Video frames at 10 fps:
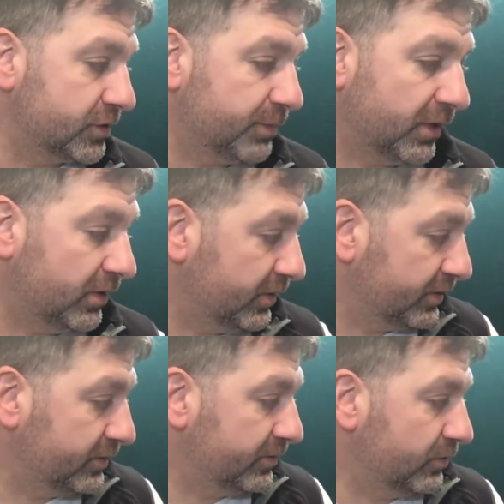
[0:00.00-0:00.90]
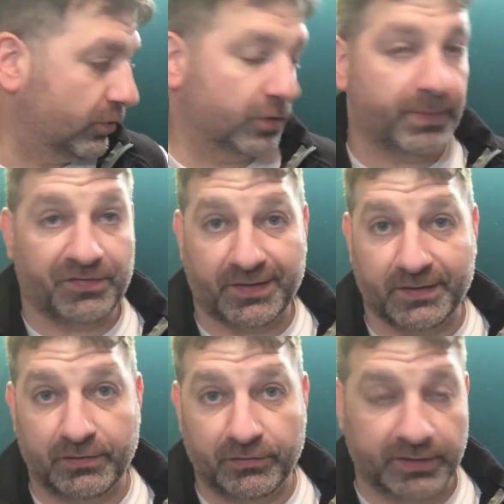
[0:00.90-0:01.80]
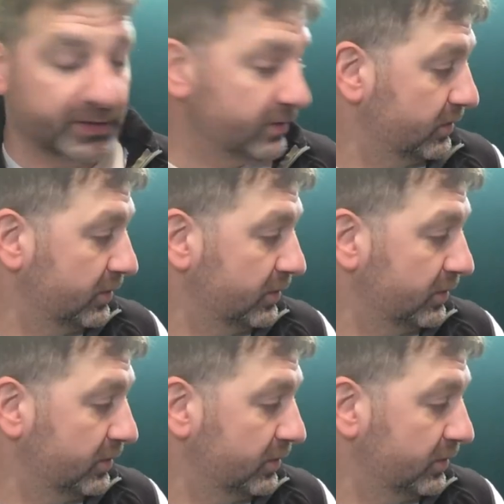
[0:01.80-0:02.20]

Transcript: spot on, or the best I can do really.